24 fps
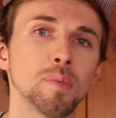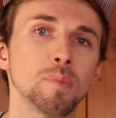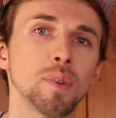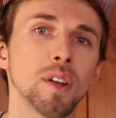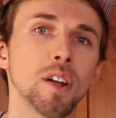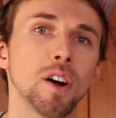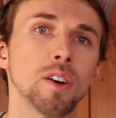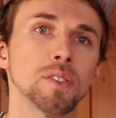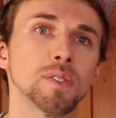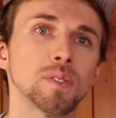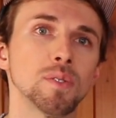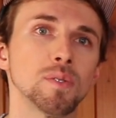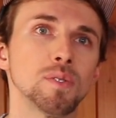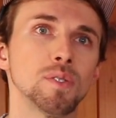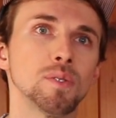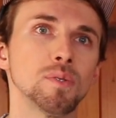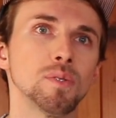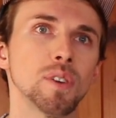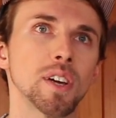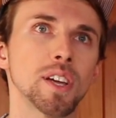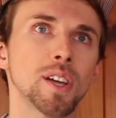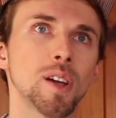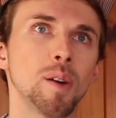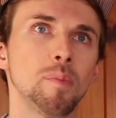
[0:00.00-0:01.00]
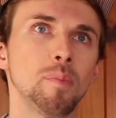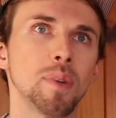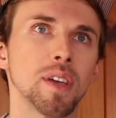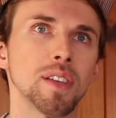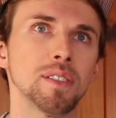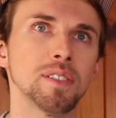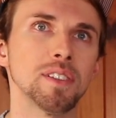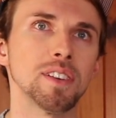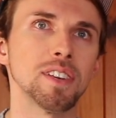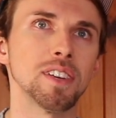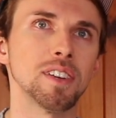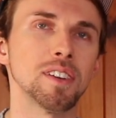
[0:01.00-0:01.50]
but also do like a
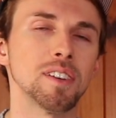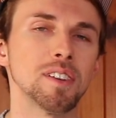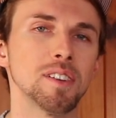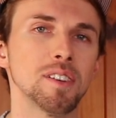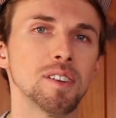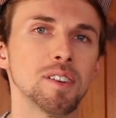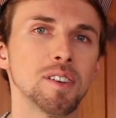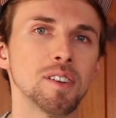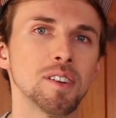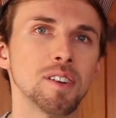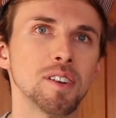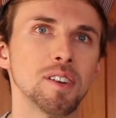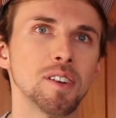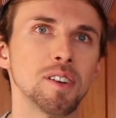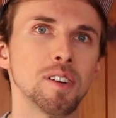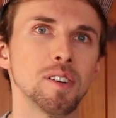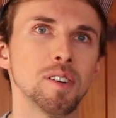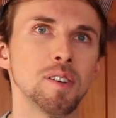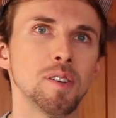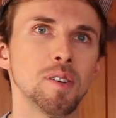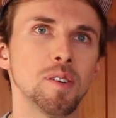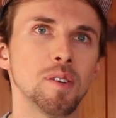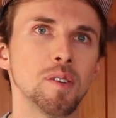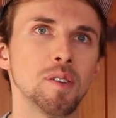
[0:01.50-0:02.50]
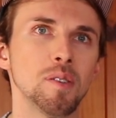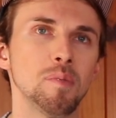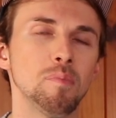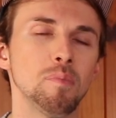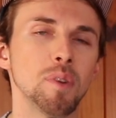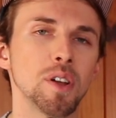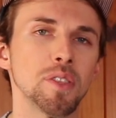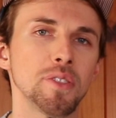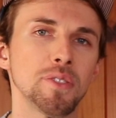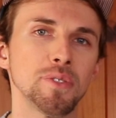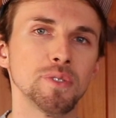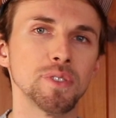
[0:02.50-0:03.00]
manly
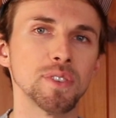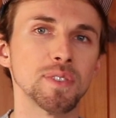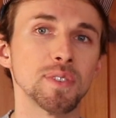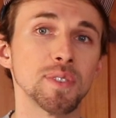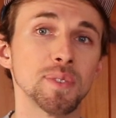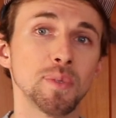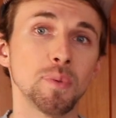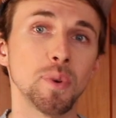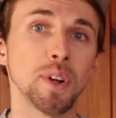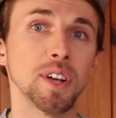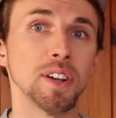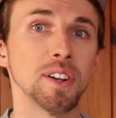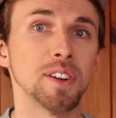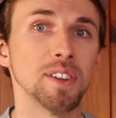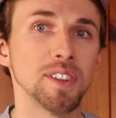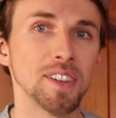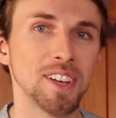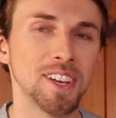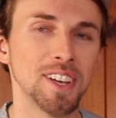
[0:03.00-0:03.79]
monthly squared